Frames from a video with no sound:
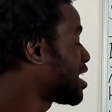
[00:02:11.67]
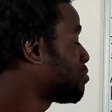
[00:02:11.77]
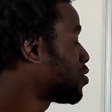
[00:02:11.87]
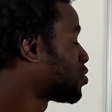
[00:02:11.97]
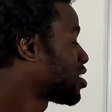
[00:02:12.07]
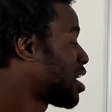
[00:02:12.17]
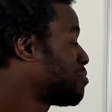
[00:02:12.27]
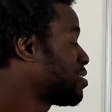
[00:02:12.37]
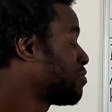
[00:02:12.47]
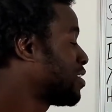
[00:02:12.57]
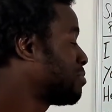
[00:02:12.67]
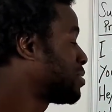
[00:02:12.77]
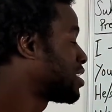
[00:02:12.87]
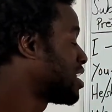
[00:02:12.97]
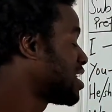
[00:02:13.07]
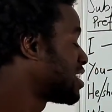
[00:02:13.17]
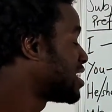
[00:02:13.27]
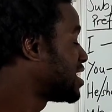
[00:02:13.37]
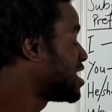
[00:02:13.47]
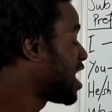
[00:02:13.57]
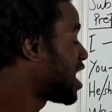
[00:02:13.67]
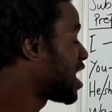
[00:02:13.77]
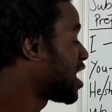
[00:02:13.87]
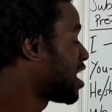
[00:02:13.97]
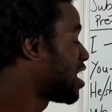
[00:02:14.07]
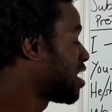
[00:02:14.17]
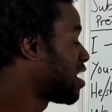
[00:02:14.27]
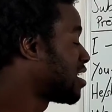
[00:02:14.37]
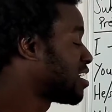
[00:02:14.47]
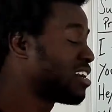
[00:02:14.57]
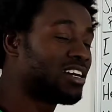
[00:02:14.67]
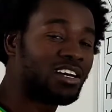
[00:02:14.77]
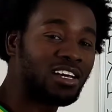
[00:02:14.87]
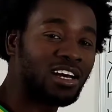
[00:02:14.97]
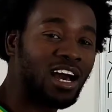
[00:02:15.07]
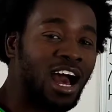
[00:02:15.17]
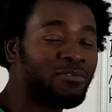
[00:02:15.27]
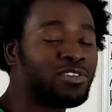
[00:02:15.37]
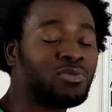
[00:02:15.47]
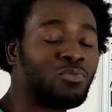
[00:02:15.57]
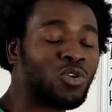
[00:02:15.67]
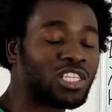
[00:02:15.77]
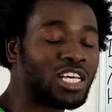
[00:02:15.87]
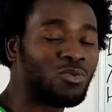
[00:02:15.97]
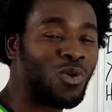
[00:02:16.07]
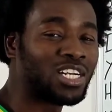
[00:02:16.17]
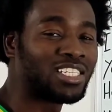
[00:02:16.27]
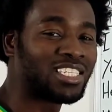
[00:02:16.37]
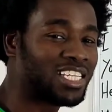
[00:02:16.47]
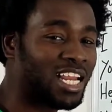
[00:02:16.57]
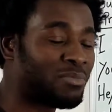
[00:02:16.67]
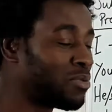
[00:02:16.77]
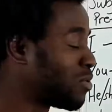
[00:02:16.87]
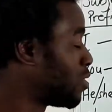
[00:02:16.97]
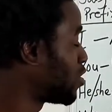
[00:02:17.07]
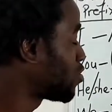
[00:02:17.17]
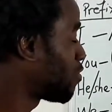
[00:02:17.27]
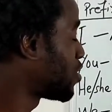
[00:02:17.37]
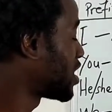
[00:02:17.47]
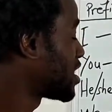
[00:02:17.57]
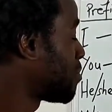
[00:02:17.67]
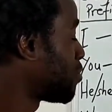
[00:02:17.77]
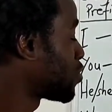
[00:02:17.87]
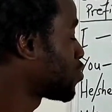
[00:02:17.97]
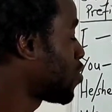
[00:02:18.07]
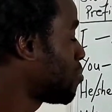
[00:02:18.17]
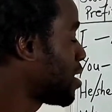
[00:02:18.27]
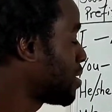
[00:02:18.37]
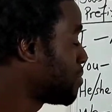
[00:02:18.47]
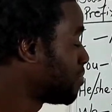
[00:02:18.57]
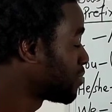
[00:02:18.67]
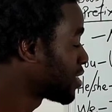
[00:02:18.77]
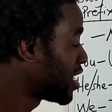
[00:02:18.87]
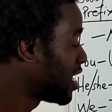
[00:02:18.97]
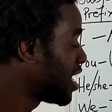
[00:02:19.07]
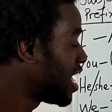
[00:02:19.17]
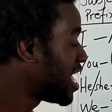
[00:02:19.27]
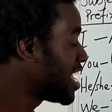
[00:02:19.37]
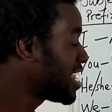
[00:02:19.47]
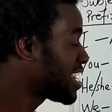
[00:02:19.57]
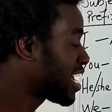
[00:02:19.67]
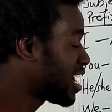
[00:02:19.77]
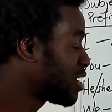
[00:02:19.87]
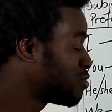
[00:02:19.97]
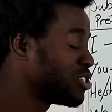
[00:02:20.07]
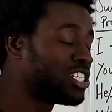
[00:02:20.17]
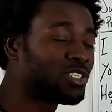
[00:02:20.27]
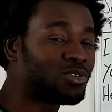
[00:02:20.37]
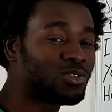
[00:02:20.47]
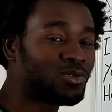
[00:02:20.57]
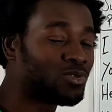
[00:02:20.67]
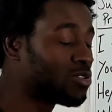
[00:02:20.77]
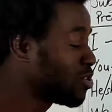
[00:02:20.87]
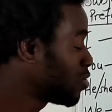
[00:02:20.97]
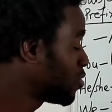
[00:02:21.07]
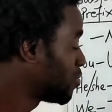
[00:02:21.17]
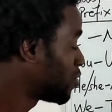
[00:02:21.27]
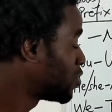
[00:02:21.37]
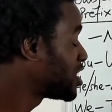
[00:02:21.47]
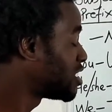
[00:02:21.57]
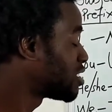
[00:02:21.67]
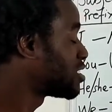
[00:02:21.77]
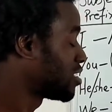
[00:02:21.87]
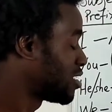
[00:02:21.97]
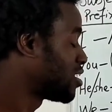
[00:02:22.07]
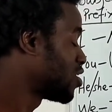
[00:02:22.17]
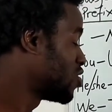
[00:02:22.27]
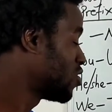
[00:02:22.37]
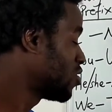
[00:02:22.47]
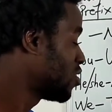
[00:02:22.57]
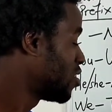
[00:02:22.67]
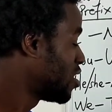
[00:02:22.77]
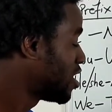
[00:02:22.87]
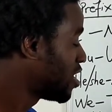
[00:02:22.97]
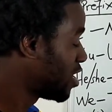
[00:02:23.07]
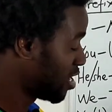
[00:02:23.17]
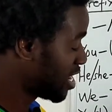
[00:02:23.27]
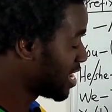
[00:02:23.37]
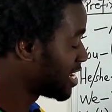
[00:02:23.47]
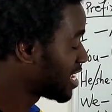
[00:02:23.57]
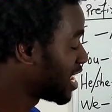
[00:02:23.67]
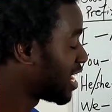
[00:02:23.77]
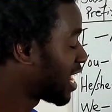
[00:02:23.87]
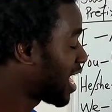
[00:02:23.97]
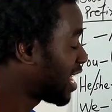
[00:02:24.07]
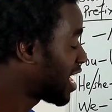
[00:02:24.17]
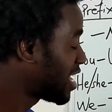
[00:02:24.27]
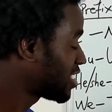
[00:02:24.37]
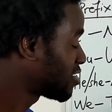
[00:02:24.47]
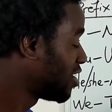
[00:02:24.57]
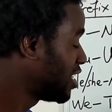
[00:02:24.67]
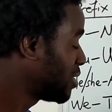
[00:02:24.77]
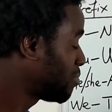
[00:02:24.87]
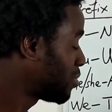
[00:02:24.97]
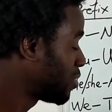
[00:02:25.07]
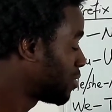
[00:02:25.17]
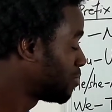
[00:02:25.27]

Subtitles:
non-monosyllabic verbs, they are having more than one syllable. So for example, soma, enda, which is to go, which is go, and lala, sleep,